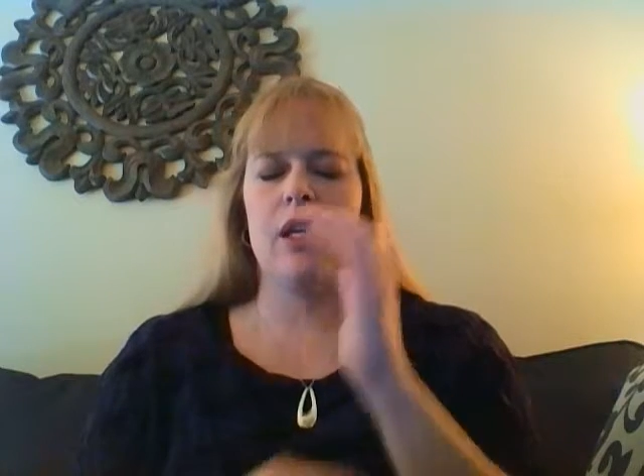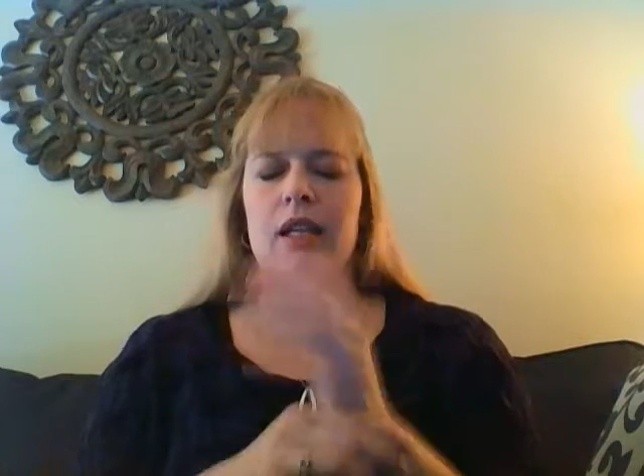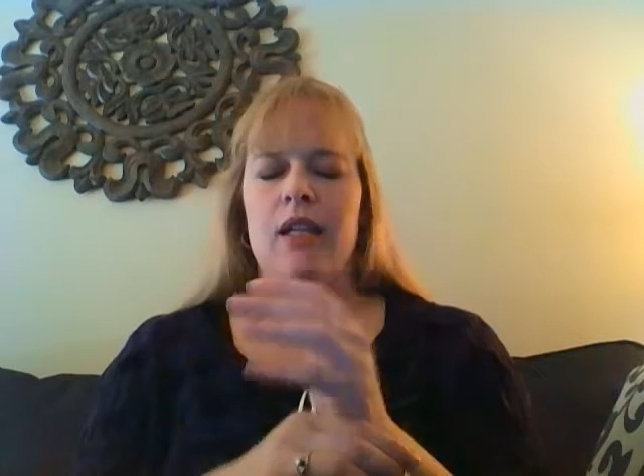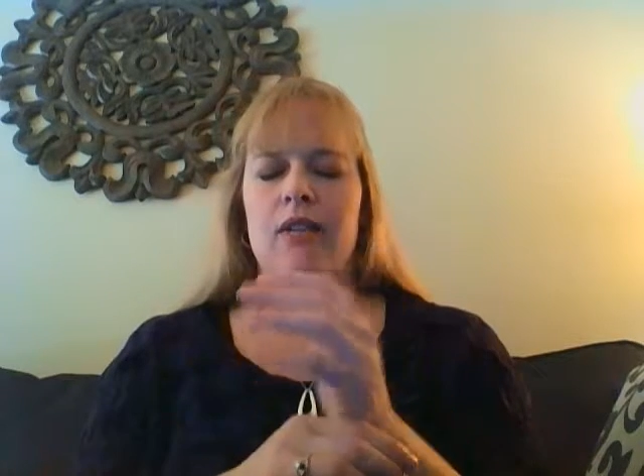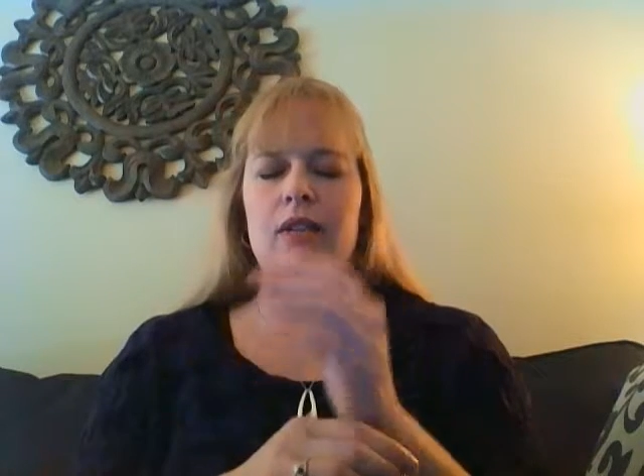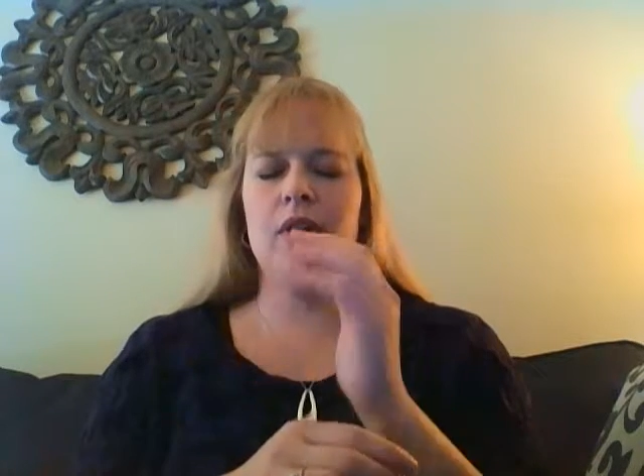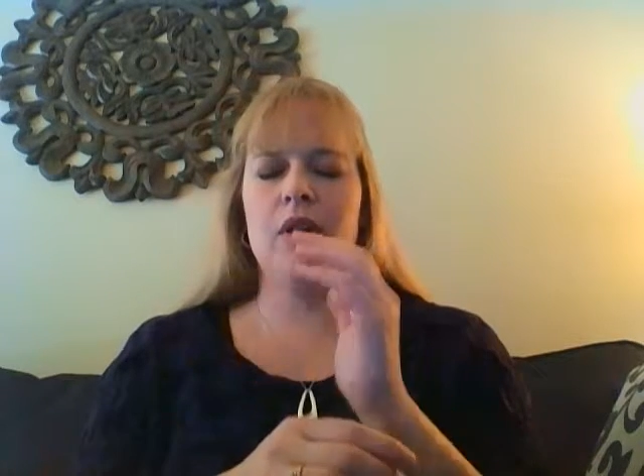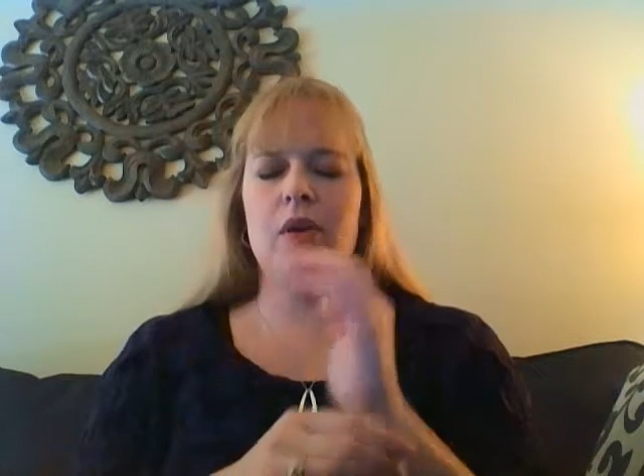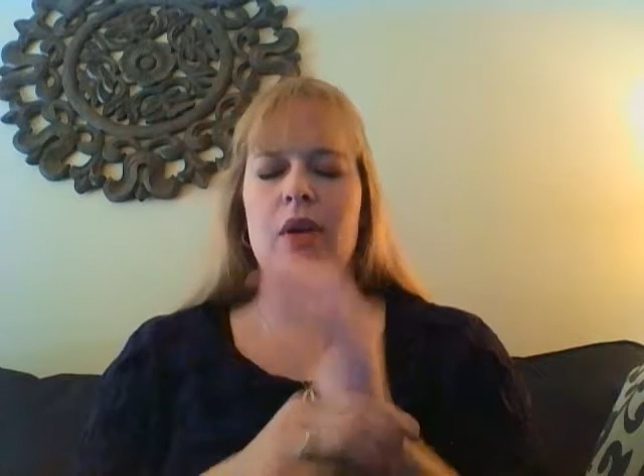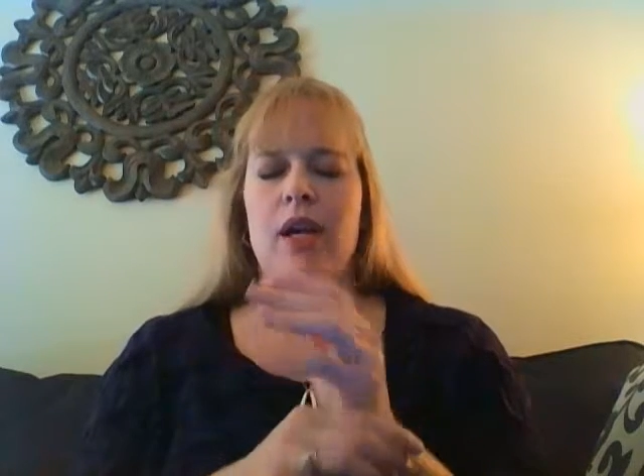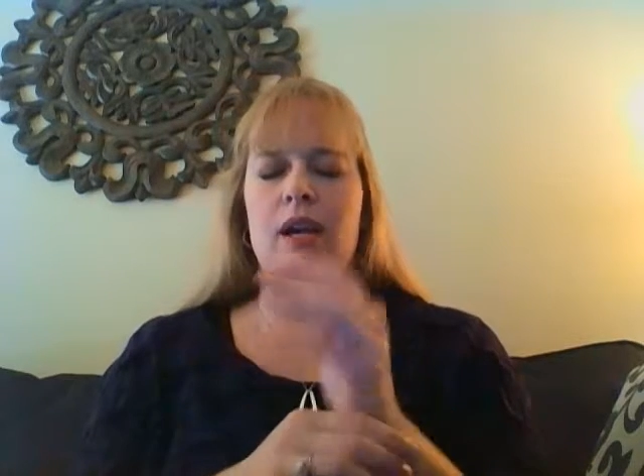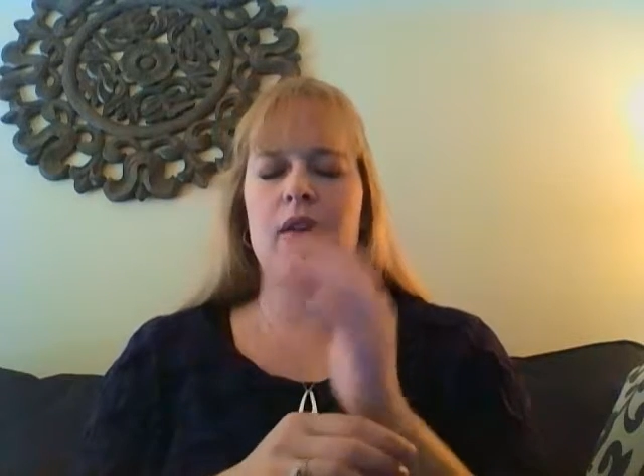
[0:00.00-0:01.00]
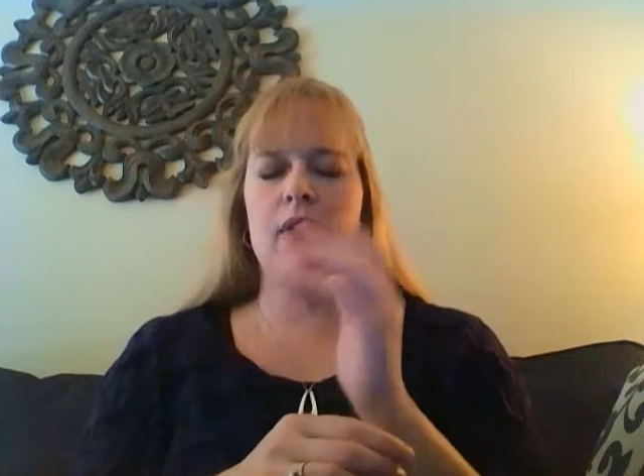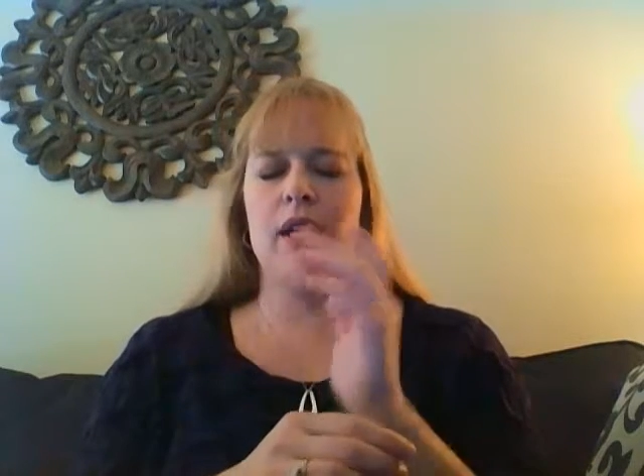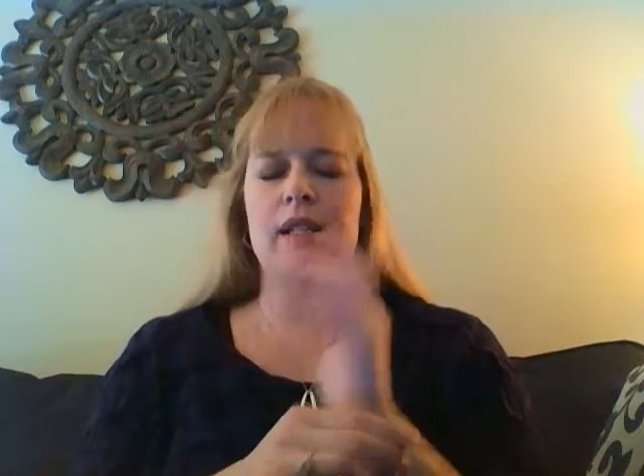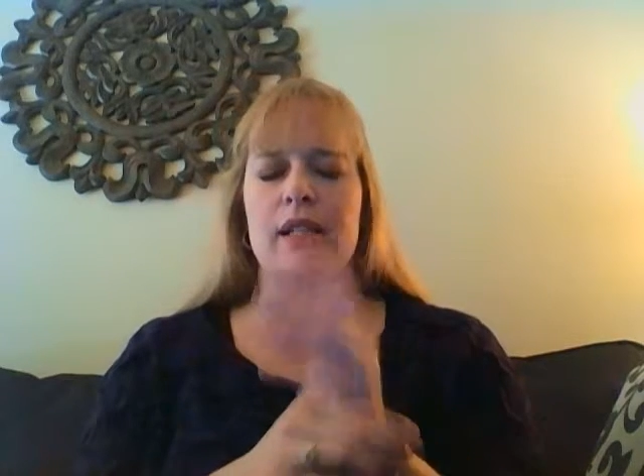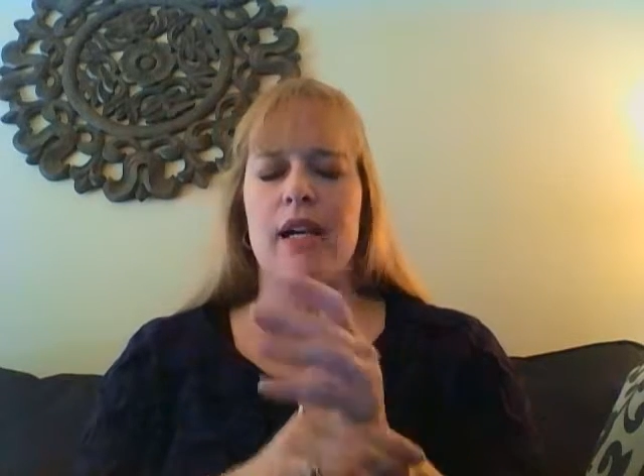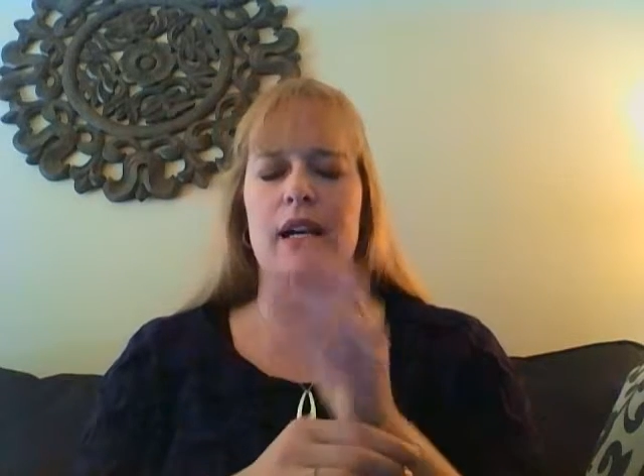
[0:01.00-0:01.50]
Even though I have
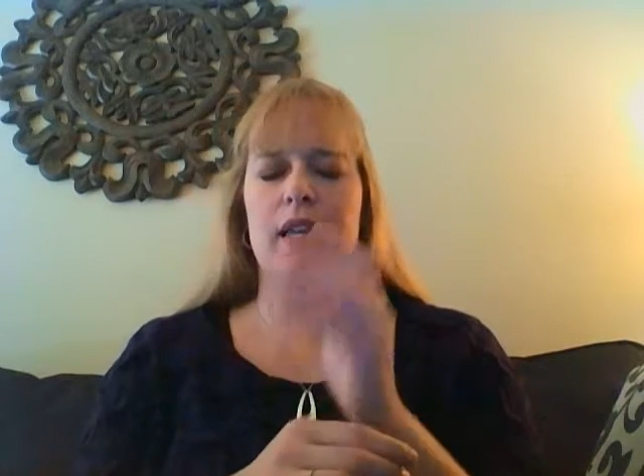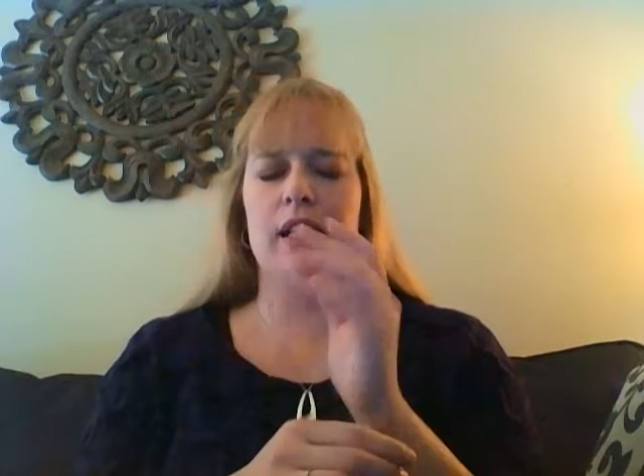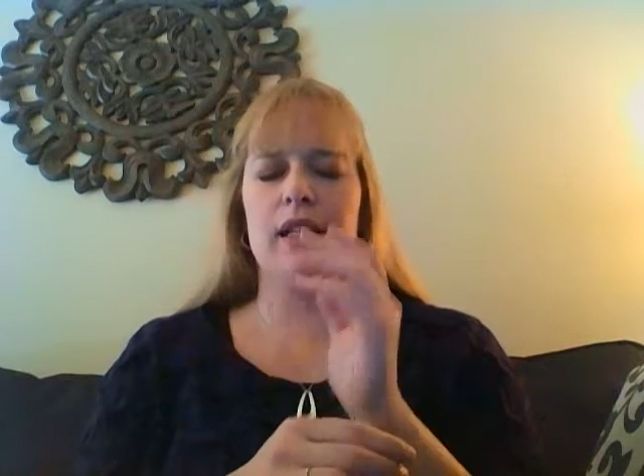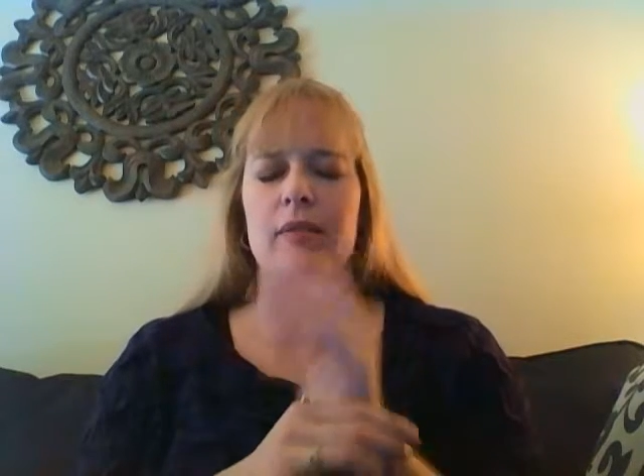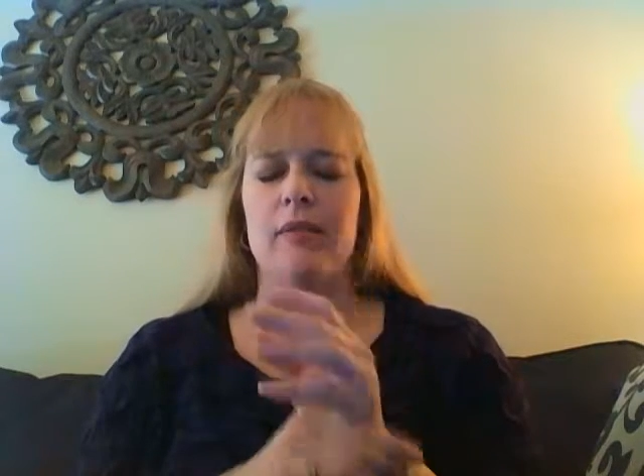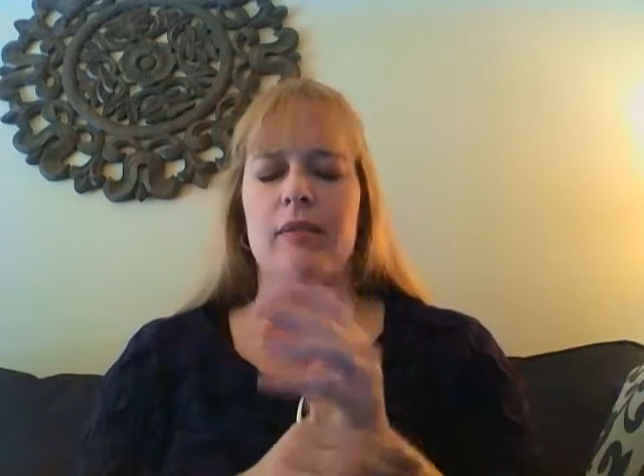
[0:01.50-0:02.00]
anxiety,